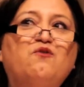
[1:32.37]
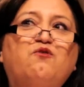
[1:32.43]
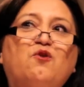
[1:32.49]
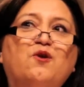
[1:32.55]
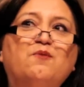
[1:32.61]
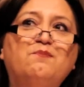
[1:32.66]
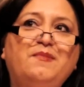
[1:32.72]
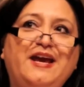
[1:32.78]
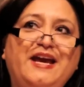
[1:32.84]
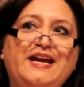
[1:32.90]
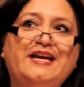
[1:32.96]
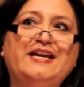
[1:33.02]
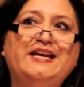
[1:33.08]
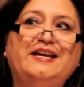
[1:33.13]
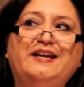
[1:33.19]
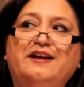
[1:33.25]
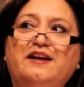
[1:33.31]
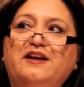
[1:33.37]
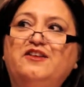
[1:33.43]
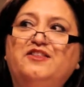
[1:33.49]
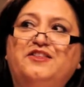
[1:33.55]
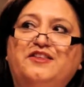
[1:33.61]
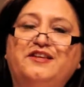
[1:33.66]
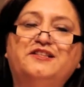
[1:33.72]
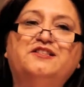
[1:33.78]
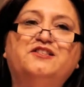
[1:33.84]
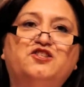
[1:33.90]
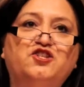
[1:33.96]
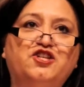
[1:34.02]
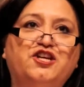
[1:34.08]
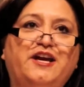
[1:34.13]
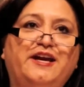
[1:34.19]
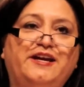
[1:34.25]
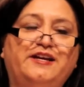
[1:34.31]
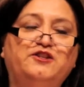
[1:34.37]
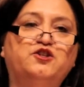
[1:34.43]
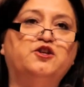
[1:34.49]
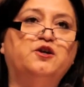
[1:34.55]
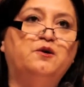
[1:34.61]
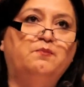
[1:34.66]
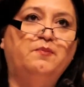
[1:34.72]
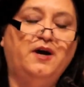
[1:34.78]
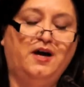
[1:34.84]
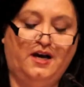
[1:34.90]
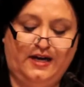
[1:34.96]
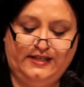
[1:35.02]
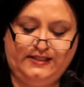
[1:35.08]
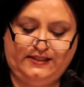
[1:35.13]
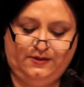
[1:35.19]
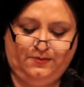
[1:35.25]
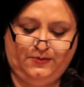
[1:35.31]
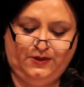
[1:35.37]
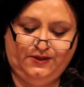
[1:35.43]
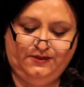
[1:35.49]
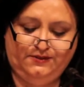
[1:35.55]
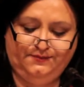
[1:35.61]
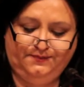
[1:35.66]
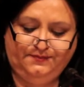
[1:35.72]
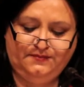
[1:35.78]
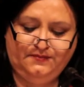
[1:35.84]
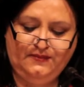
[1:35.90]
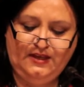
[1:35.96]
for making this change possible.